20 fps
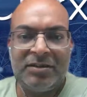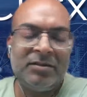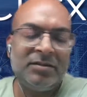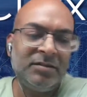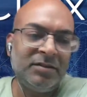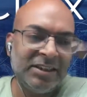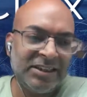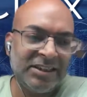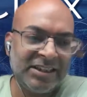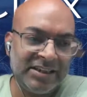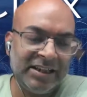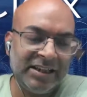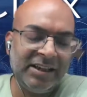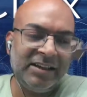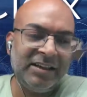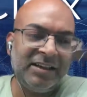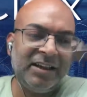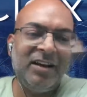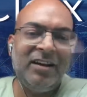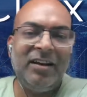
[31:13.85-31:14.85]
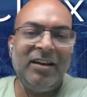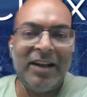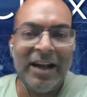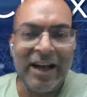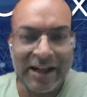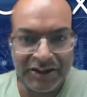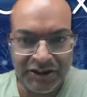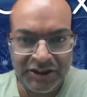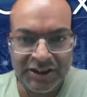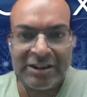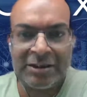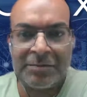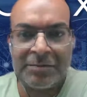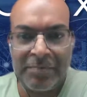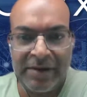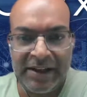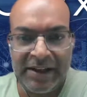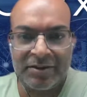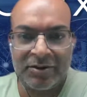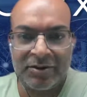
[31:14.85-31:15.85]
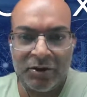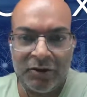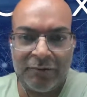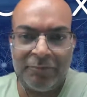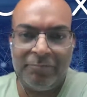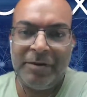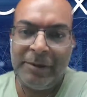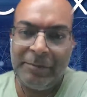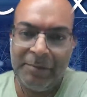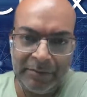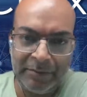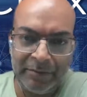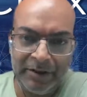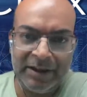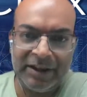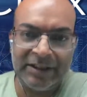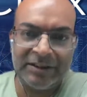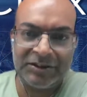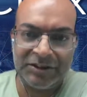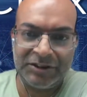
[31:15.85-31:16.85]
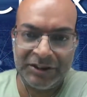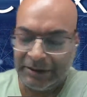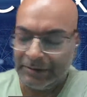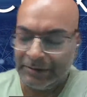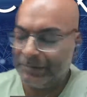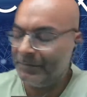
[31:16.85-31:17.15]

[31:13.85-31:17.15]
still the largest piece of BPM industry.